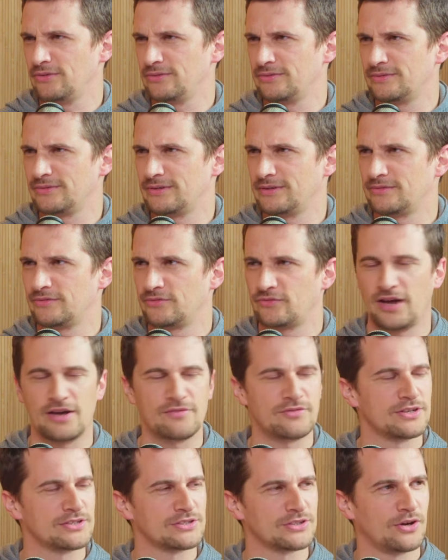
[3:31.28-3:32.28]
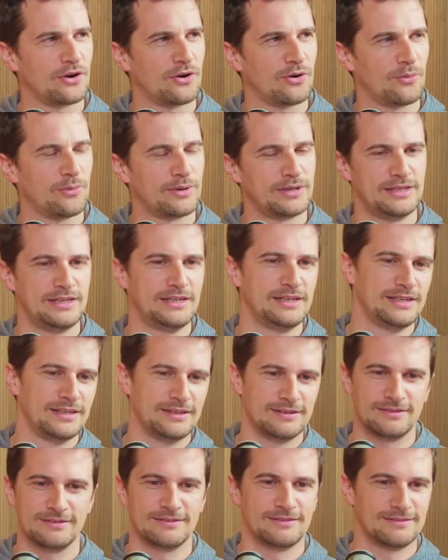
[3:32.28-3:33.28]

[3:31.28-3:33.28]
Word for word: five years, five years ago, when he